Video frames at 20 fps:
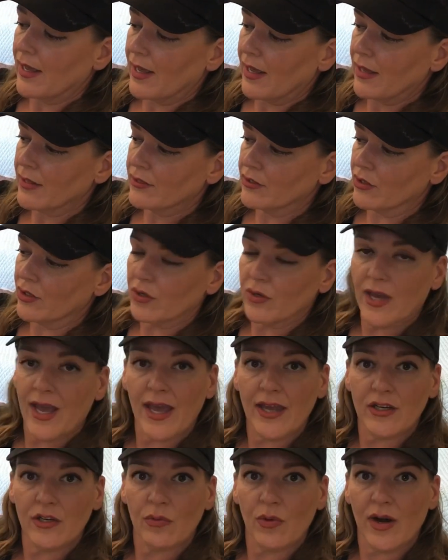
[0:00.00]
So
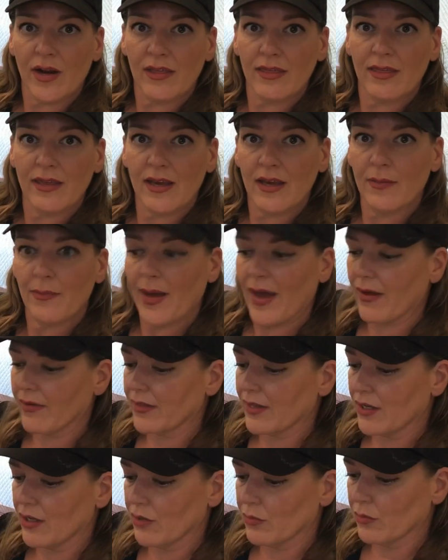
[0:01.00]
again, you want to think about
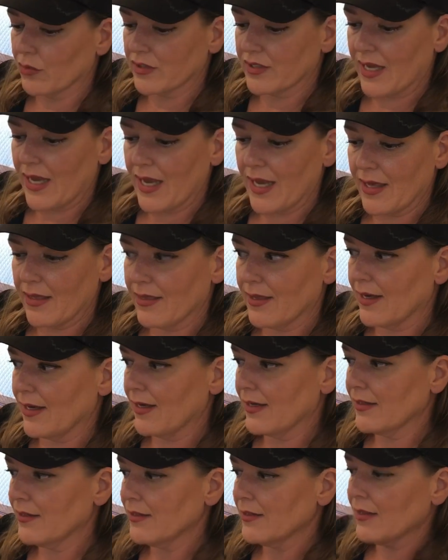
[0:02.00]
that you will take
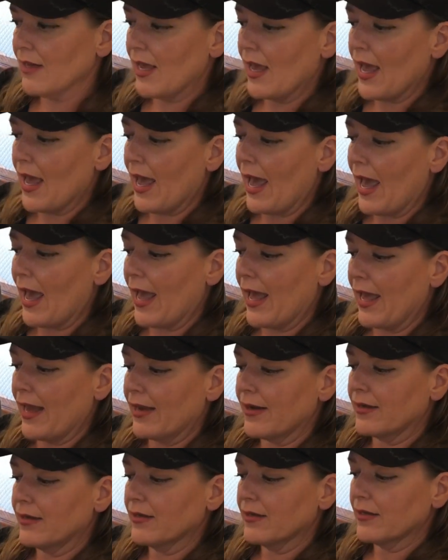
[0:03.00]
these
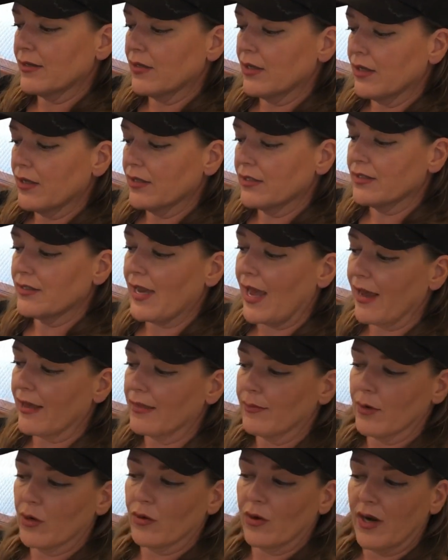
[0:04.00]
and stack them
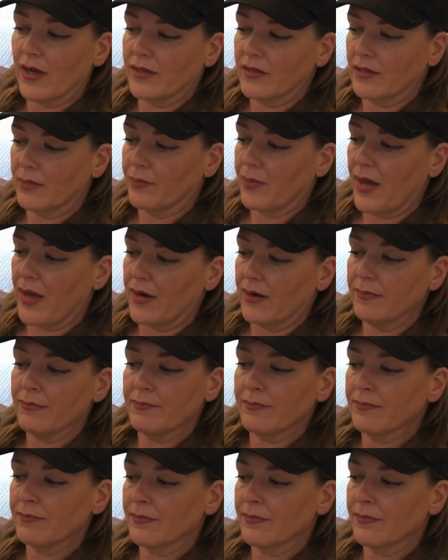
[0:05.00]
across the bottom,